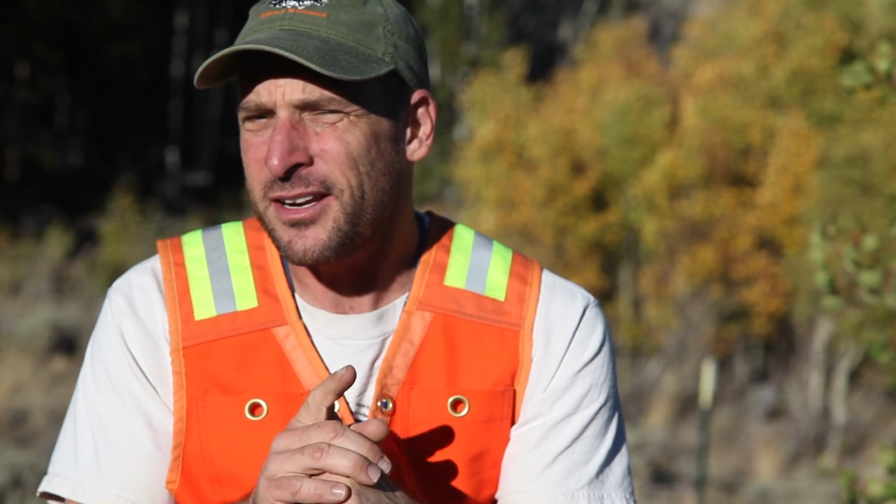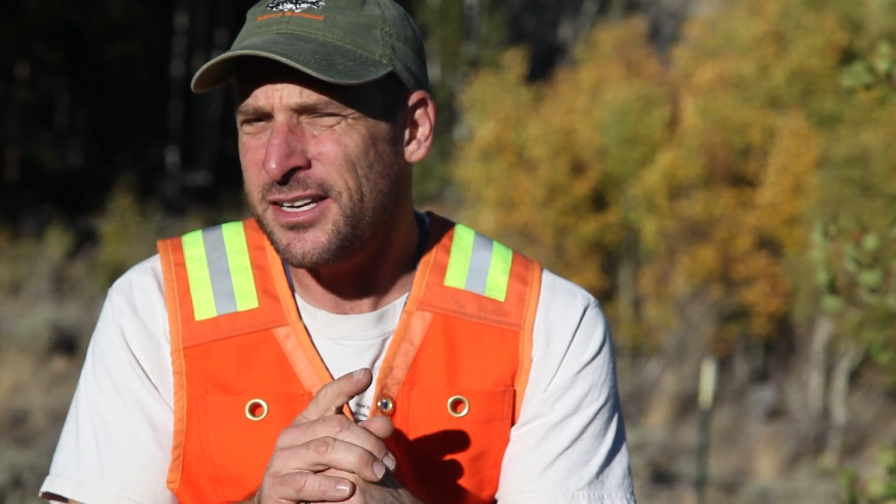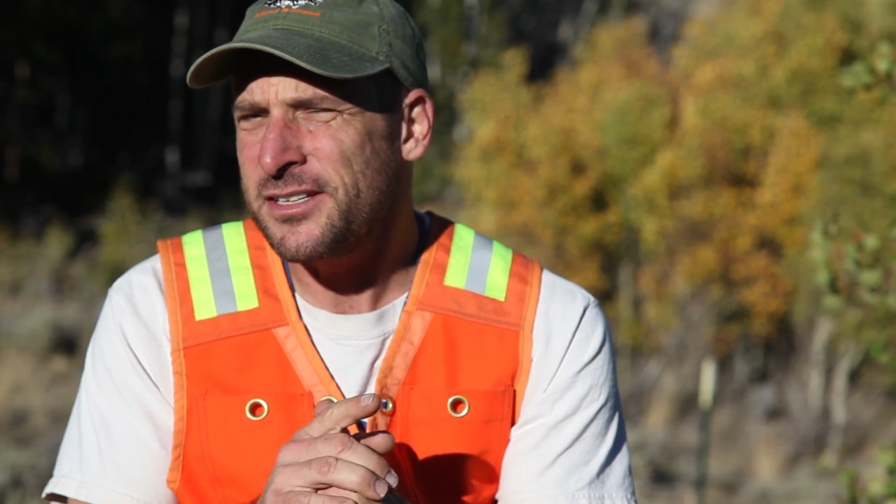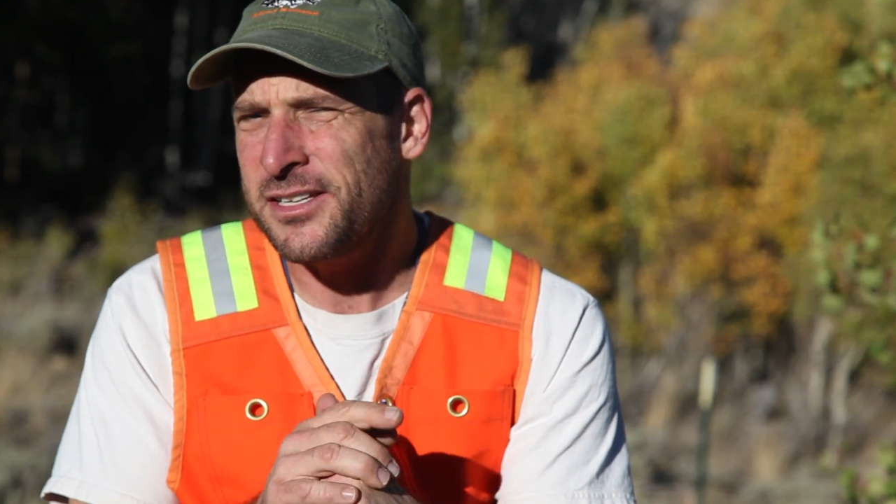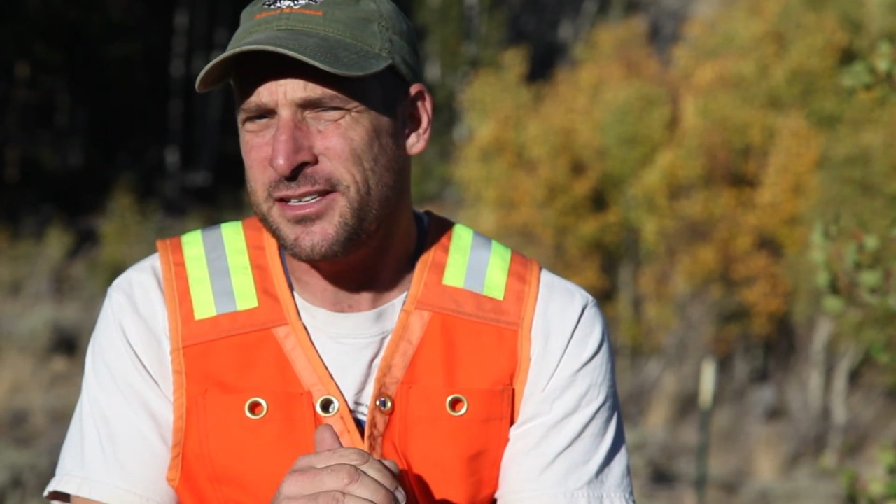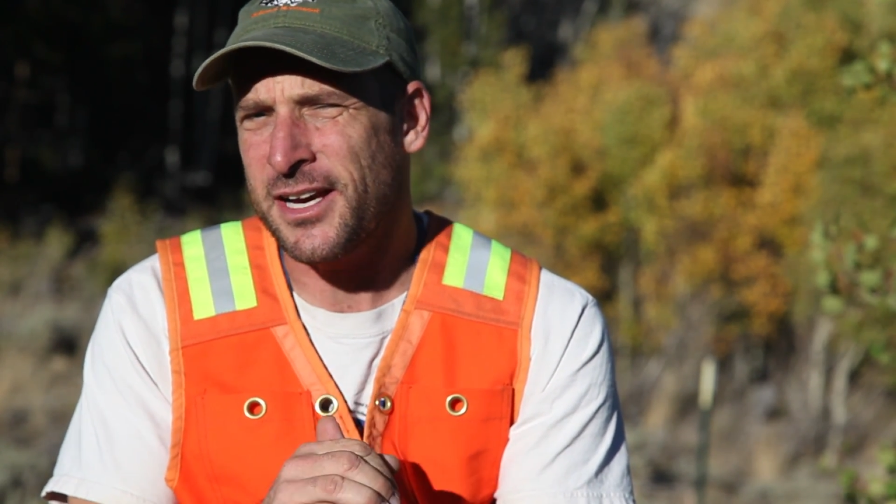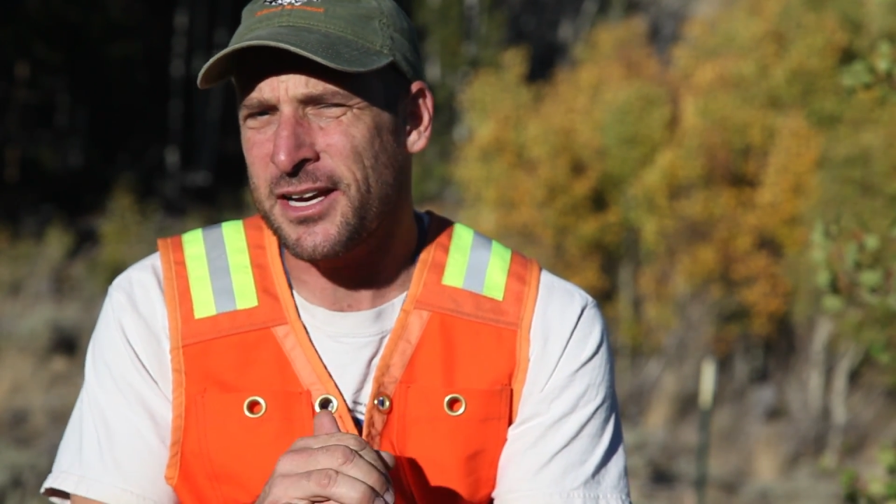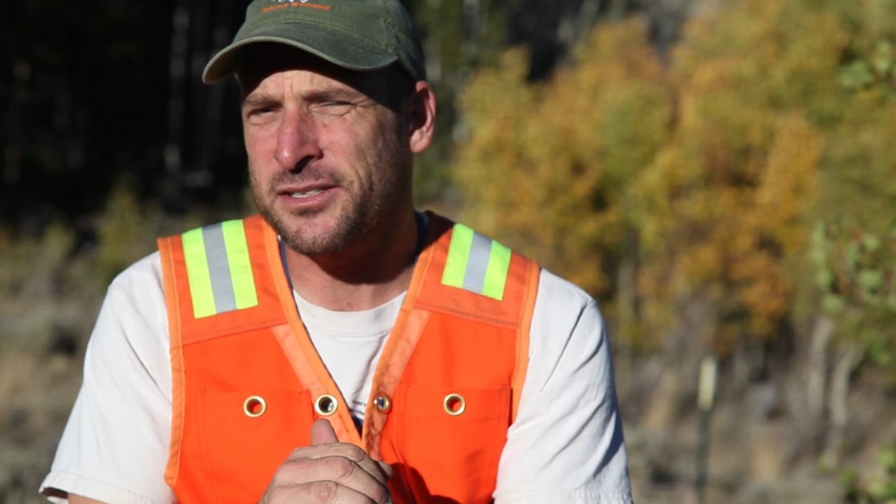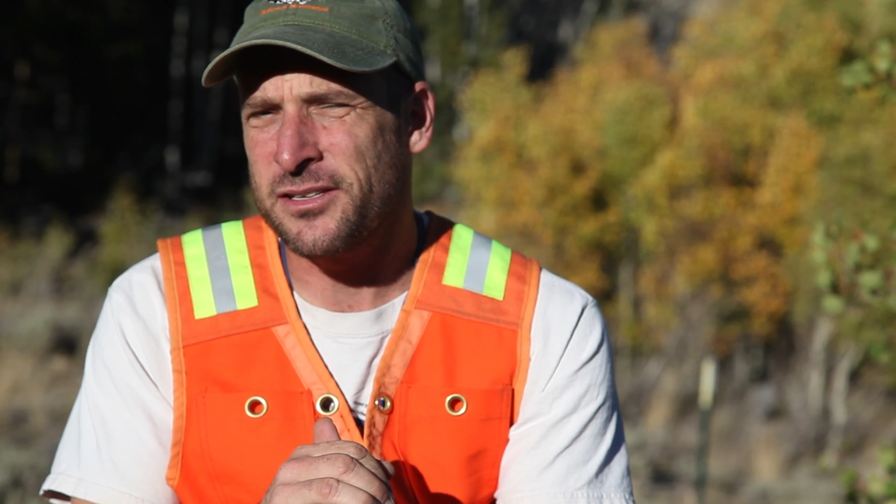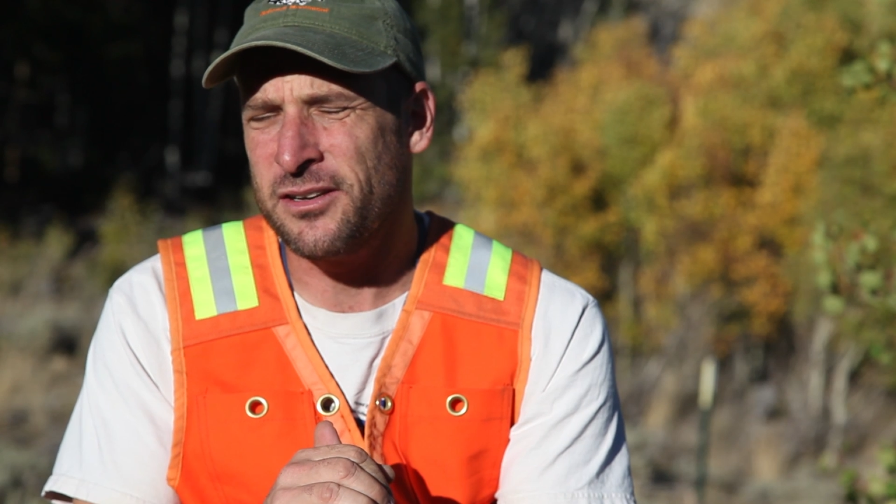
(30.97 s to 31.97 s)
an easy
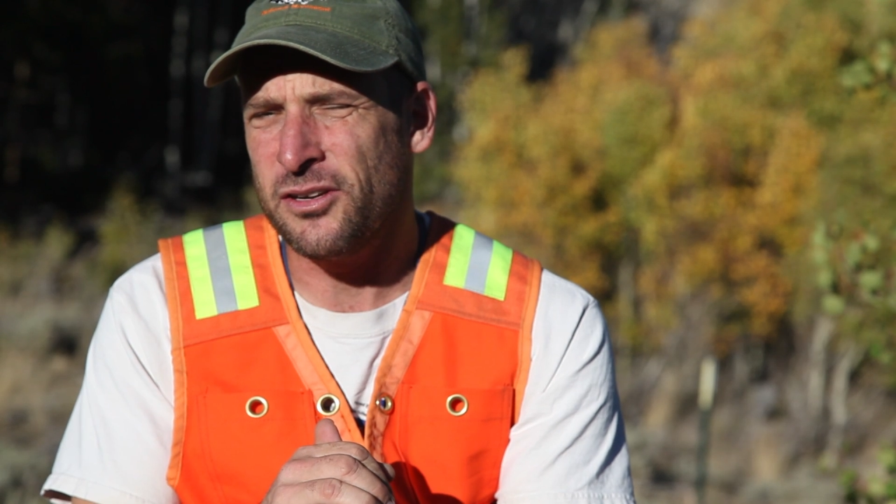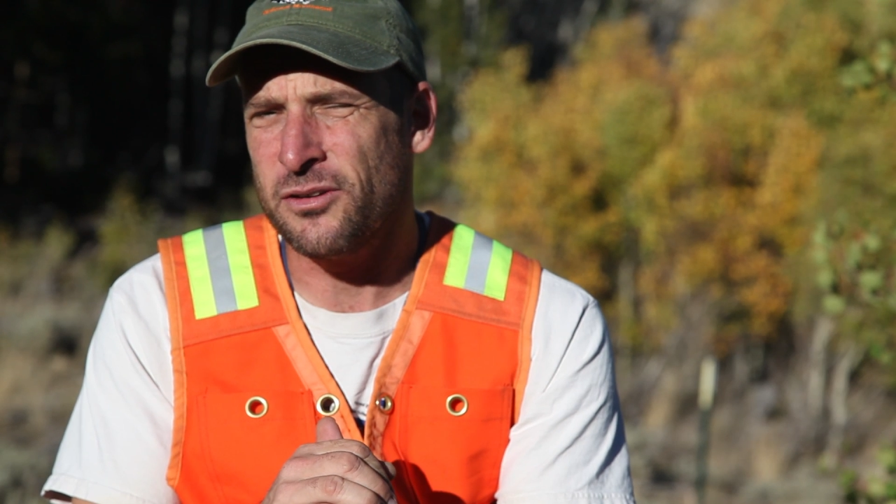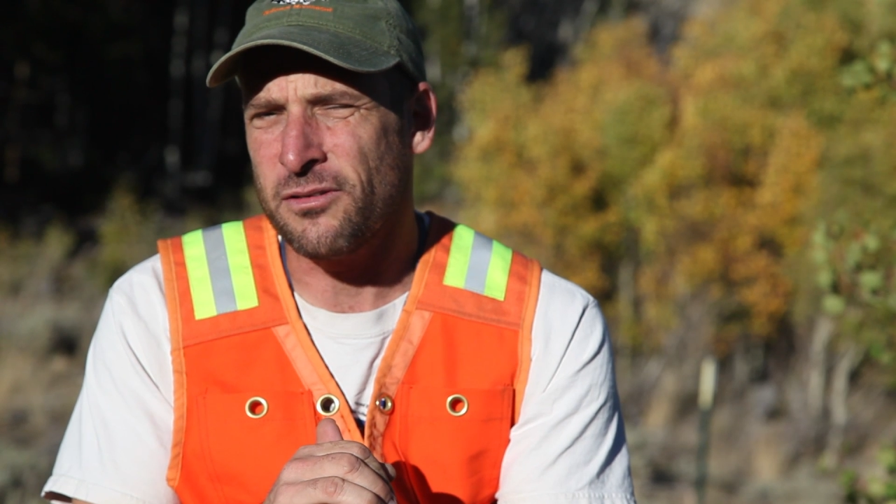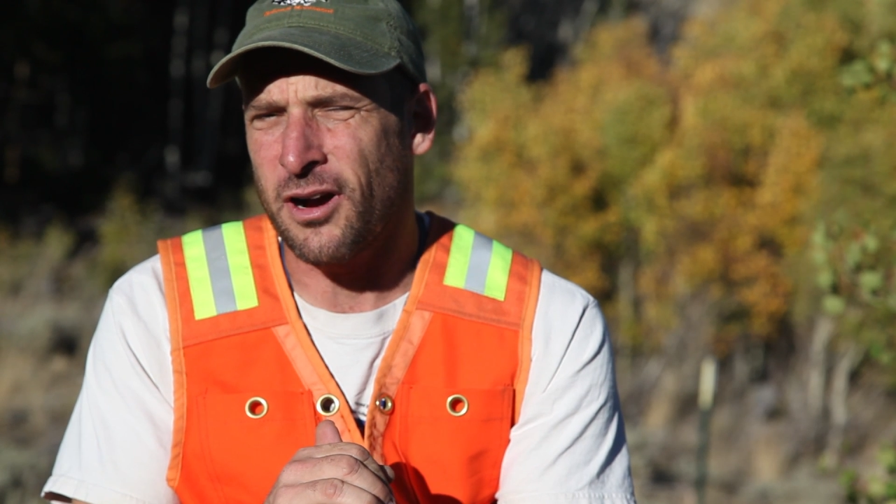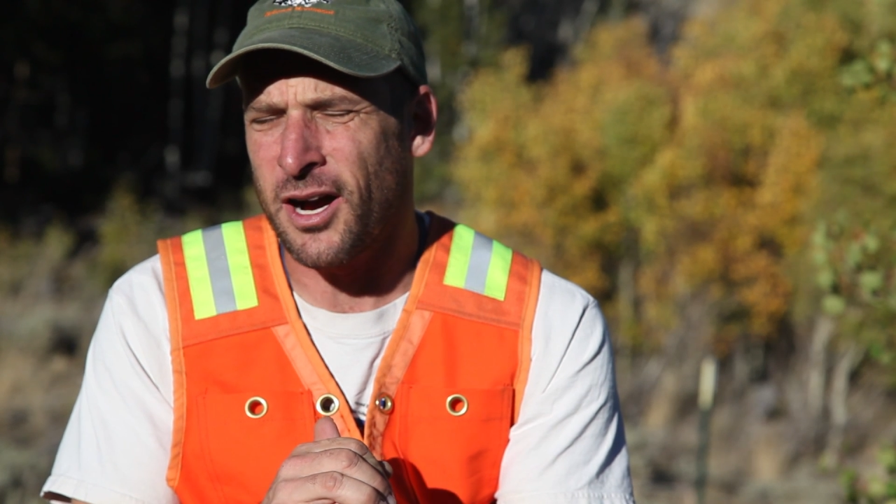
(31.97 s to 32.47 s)
task to do.